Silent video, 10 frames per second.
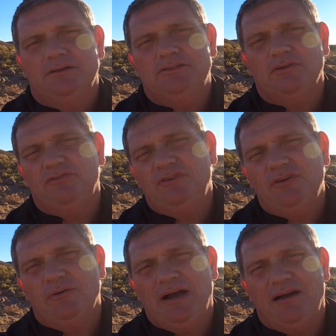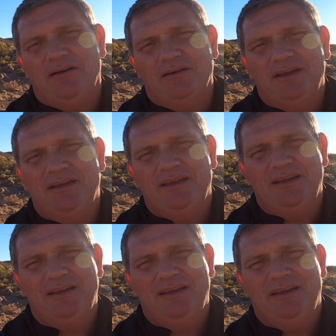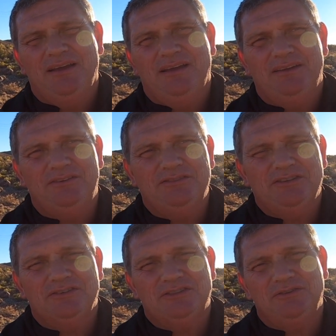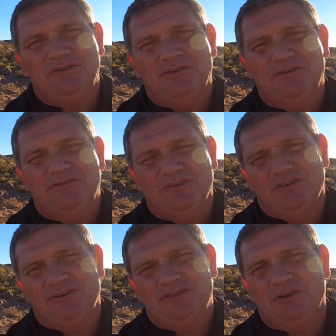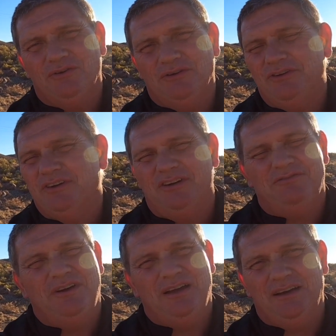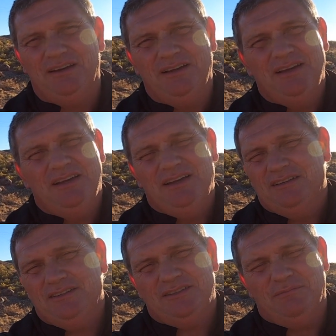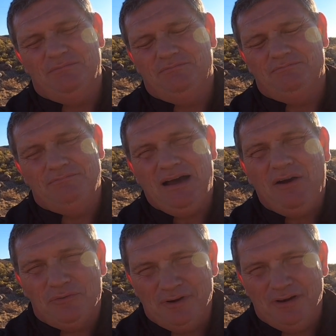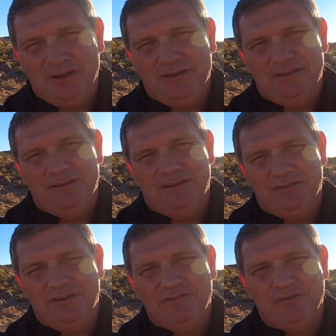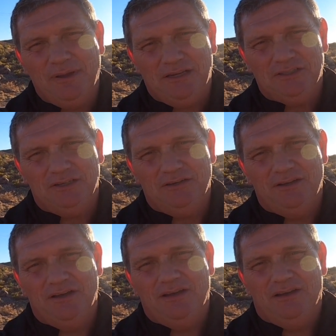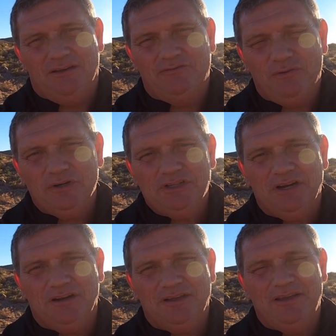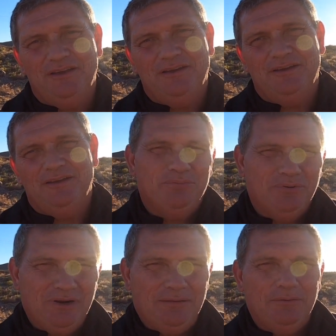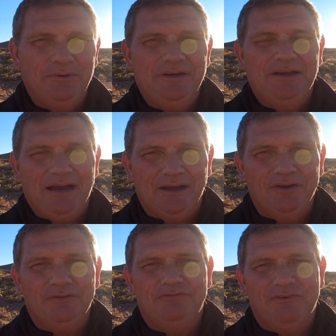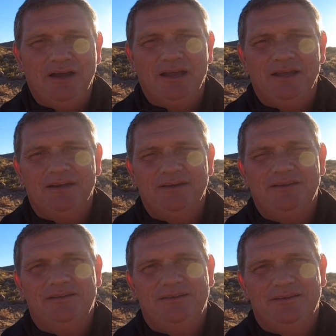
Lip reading: So if you go out and you search Google for solar, you're going to find just a mountain of information. Unfortunately, probably not going to find